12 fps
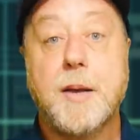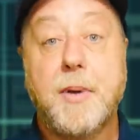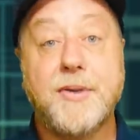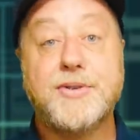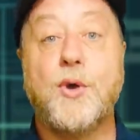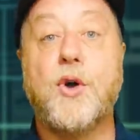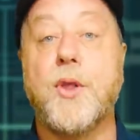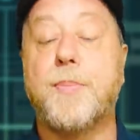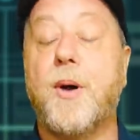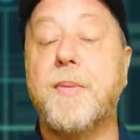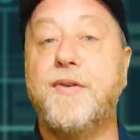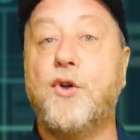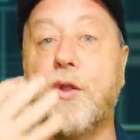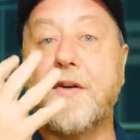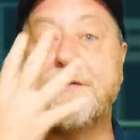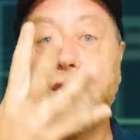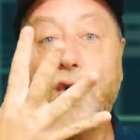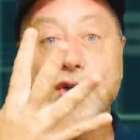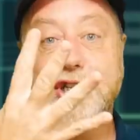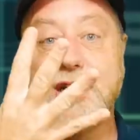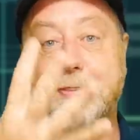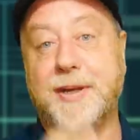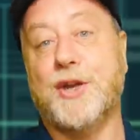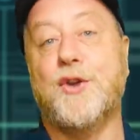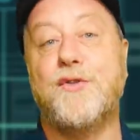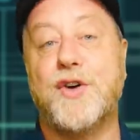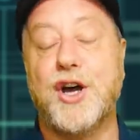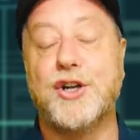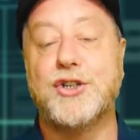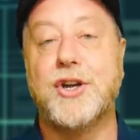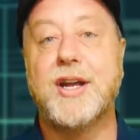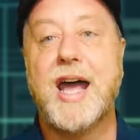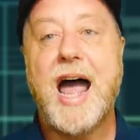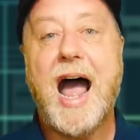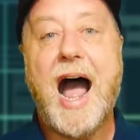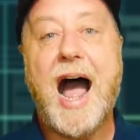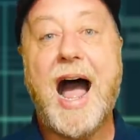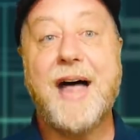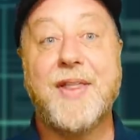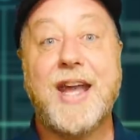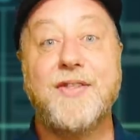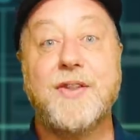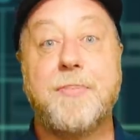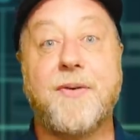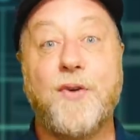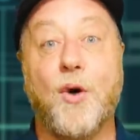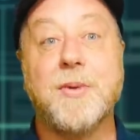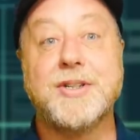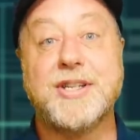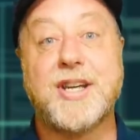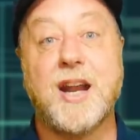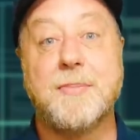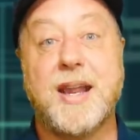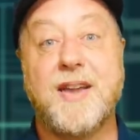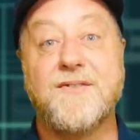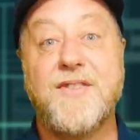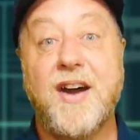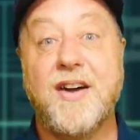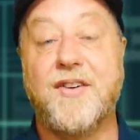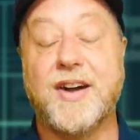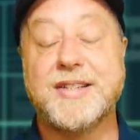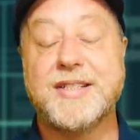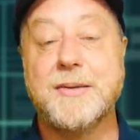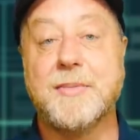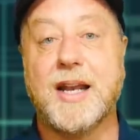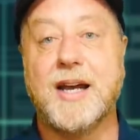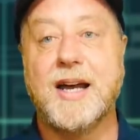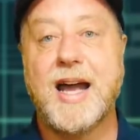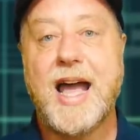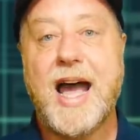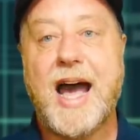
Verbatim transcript: But we've still got the problem if you've got the 4 GPU version, uh, then the performance is going to be very, very similar.